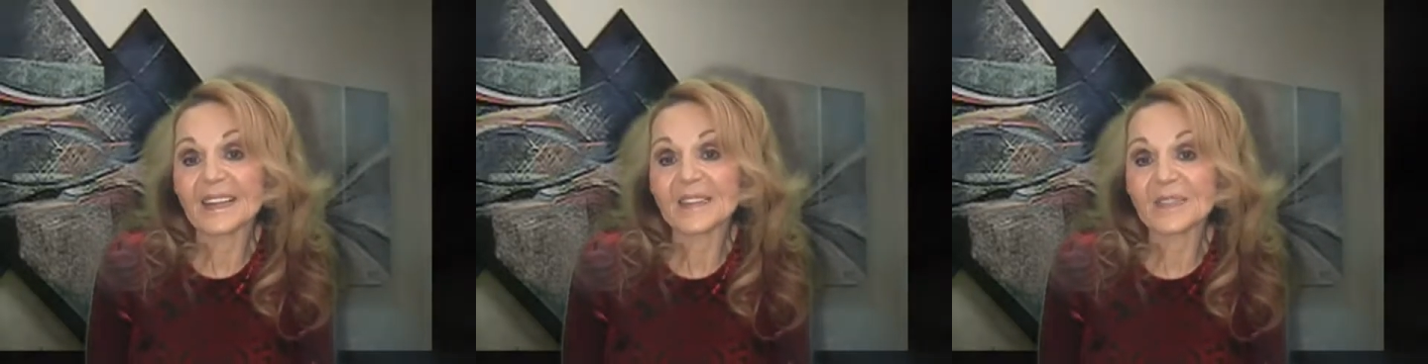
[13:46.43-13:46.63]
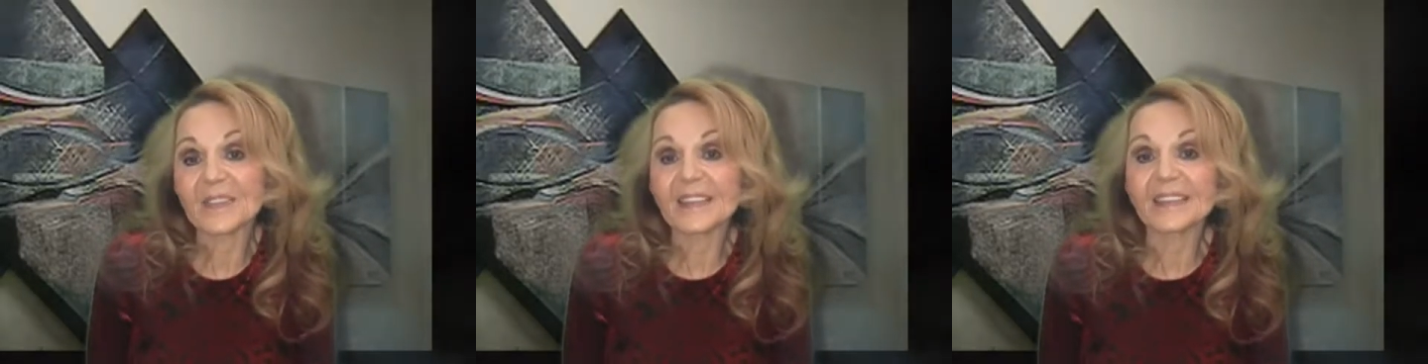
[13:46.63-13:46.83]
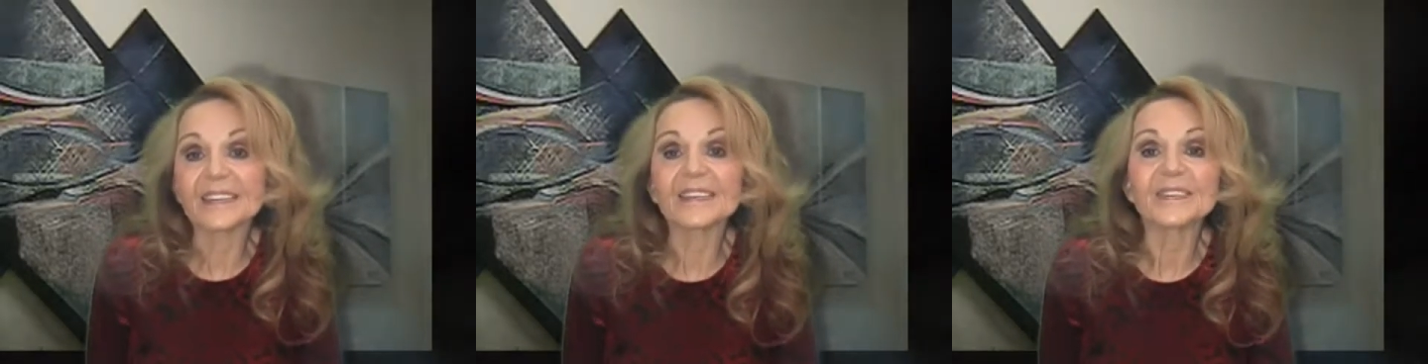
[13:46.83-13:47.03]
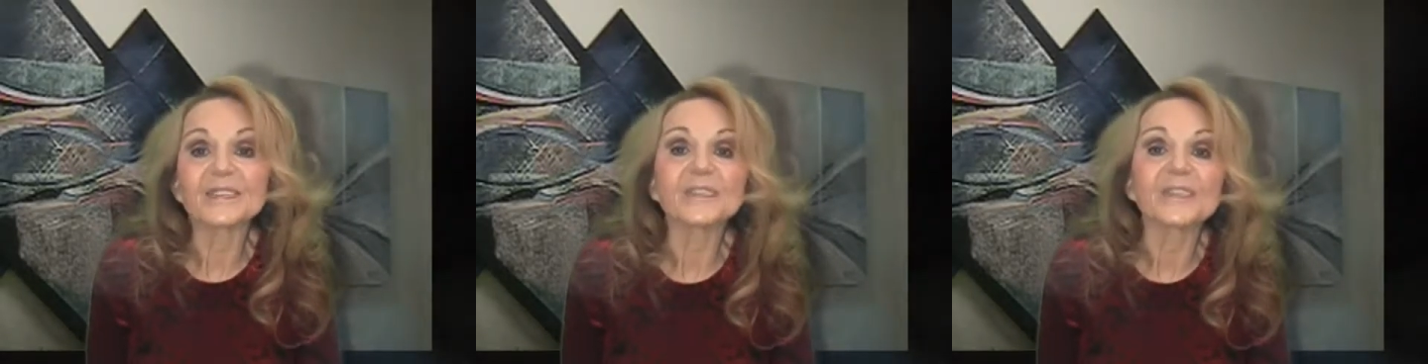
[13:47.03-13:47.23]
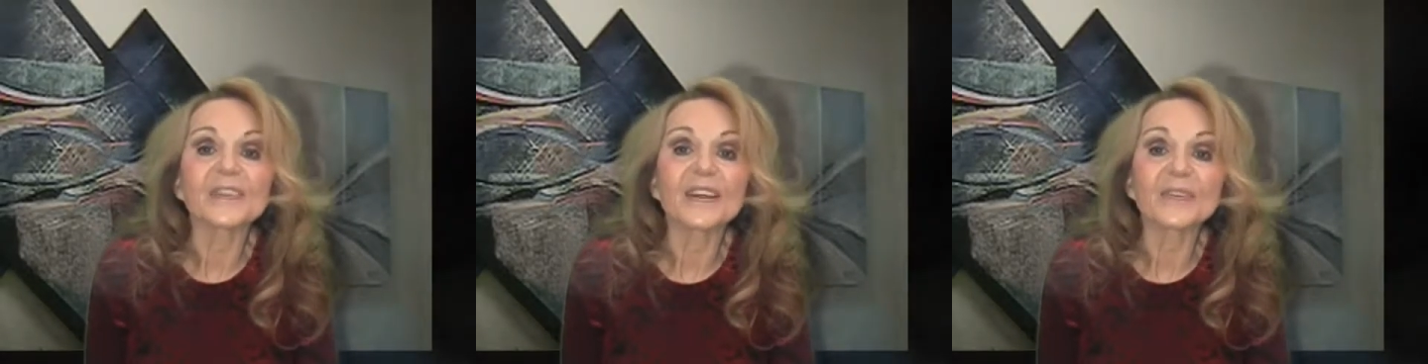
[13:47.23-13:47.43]
If
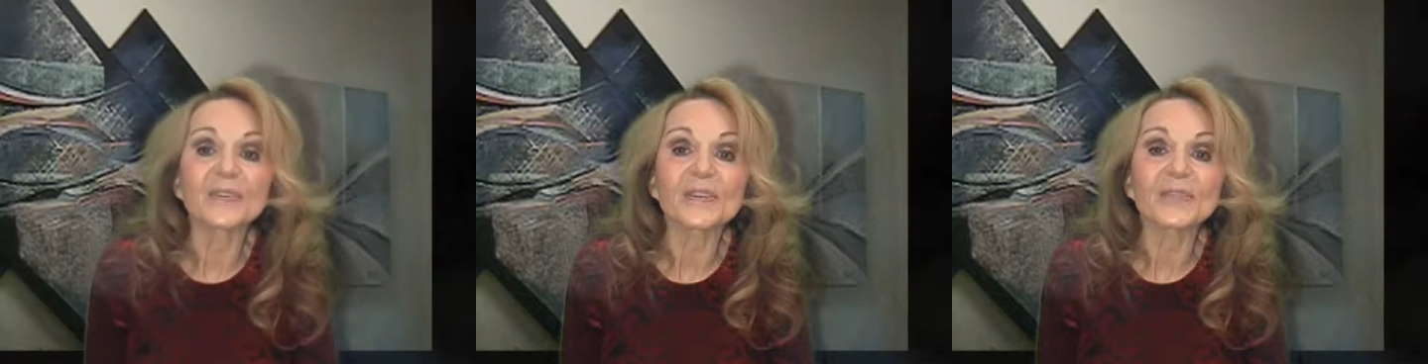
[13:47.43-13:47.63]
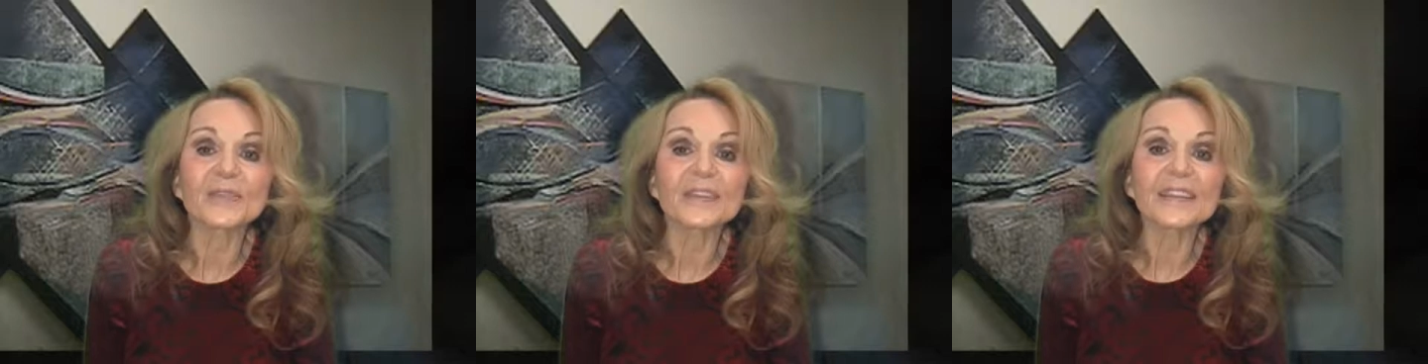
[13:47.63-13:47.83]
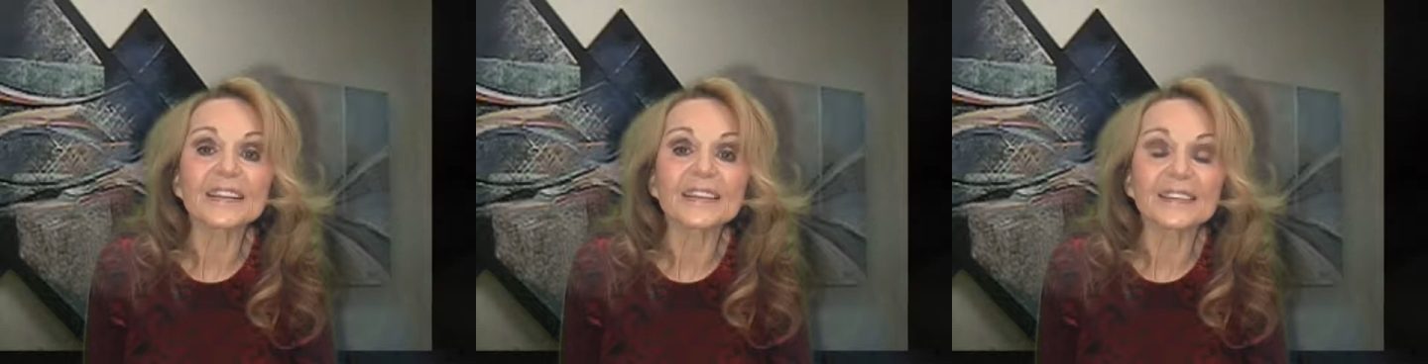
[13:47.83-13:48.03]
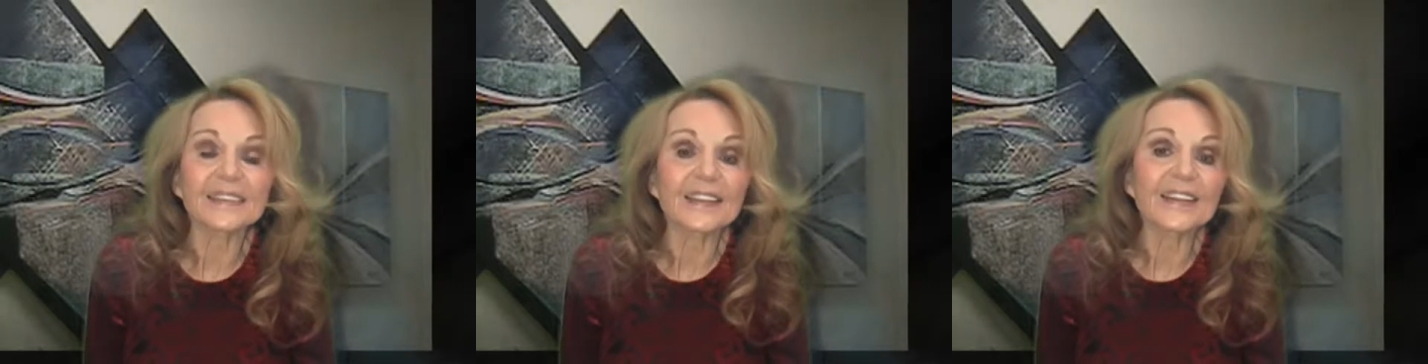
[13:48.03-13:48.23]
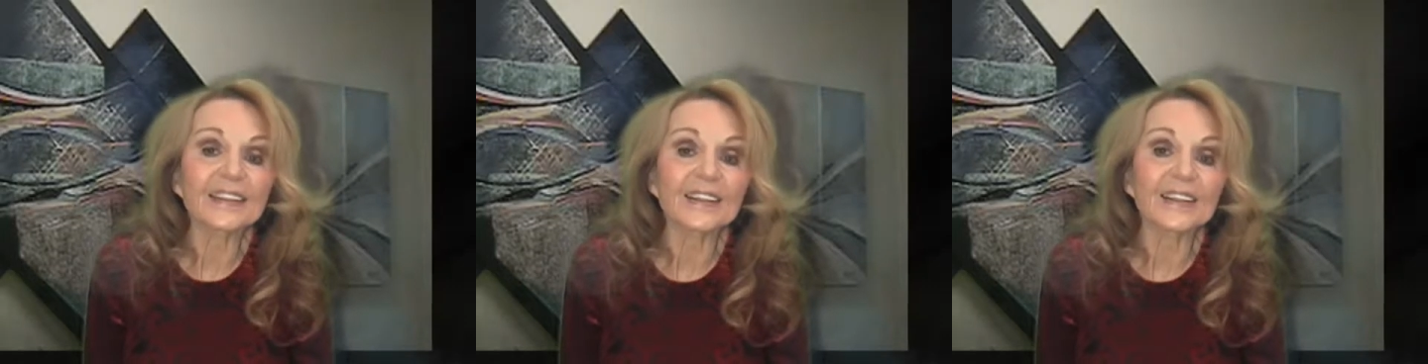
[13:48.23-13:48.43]
you really
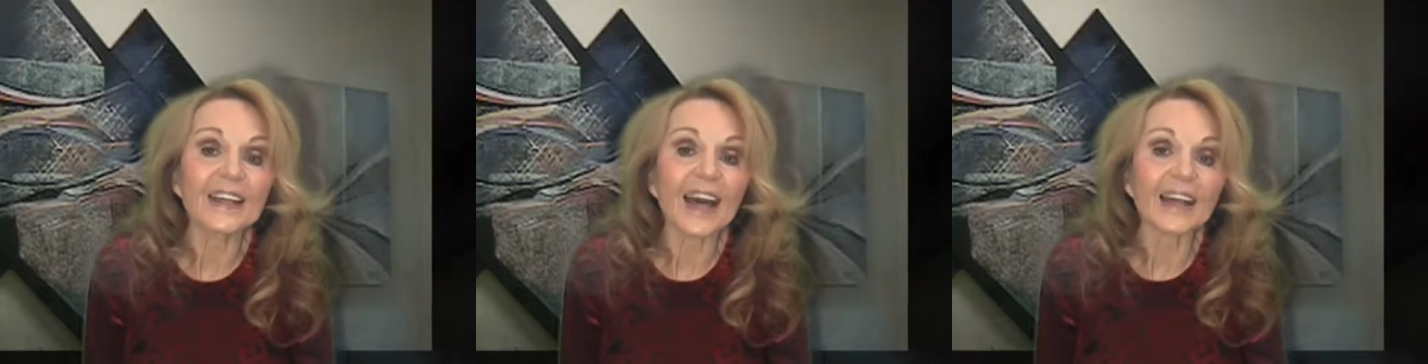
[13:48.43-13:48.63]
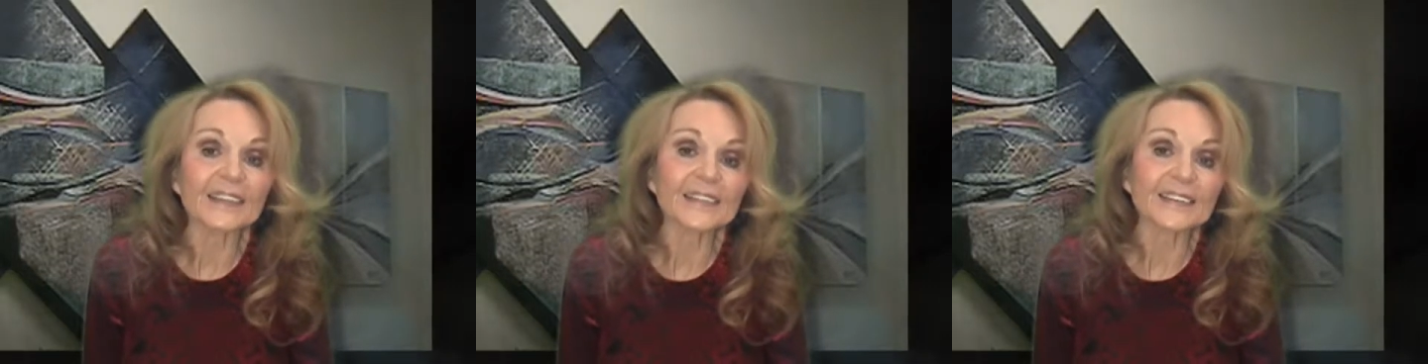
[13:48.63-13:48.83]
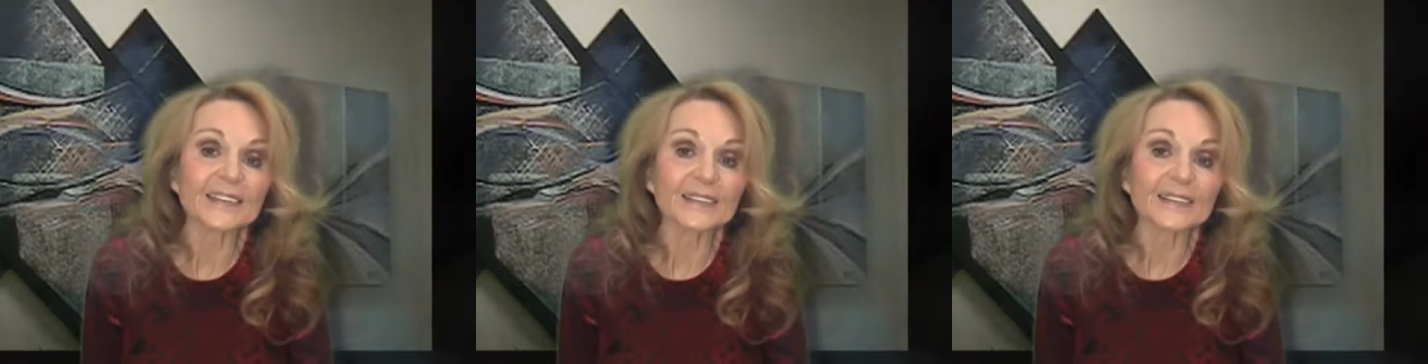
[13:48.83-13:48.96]
think you got